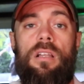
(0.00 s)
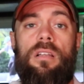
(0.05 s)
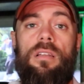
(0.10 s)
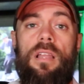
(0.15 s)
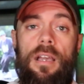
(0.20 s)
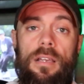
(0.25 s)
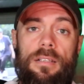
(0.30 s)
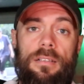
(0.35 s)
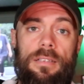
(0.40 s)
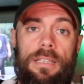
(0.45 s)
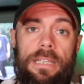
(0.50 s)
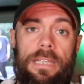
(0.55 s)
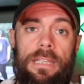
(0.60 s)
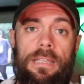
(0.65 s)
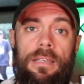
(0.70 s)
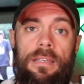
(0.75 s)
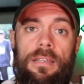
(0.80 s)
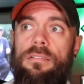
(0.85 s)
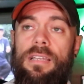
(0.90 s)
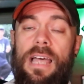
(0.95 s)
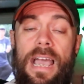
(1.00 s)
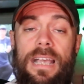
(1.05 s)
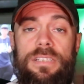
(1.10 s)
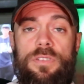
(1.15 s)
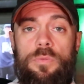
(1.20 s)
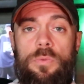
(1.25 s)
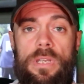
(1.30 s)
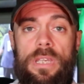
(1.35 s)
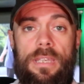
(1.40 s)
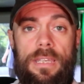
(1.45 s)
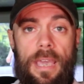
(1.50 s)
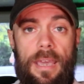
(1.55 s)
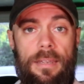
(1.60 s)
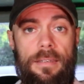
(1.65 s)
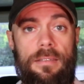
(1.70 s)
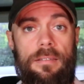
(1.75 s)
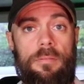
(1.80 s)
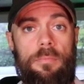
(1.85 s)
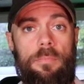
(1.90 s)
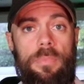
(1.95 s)
Luckily, last
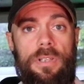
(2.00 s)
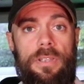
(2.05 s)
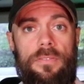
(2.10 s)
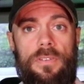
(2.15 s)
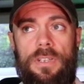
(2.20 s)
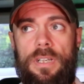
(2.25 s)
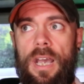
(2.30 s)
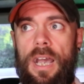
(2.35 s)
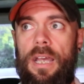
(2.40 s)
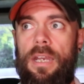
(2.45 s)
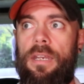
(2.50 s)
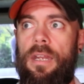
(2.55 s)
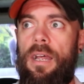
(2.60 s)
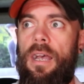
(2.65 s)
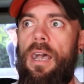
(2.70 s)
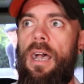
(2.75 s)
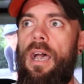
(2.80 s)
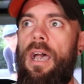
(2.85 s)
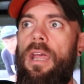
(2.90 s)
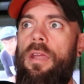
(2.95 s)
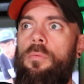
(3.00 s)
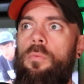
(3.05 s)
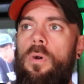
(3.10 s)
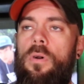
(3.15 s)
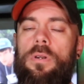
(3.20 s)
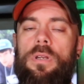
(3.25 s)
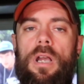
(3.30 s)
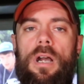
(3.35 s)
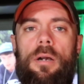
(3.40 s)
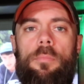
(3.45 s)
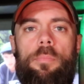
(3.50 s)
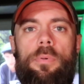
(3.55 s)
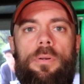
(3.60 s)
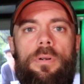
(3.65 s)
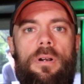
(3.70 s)
weekend, believe it or not, I woke up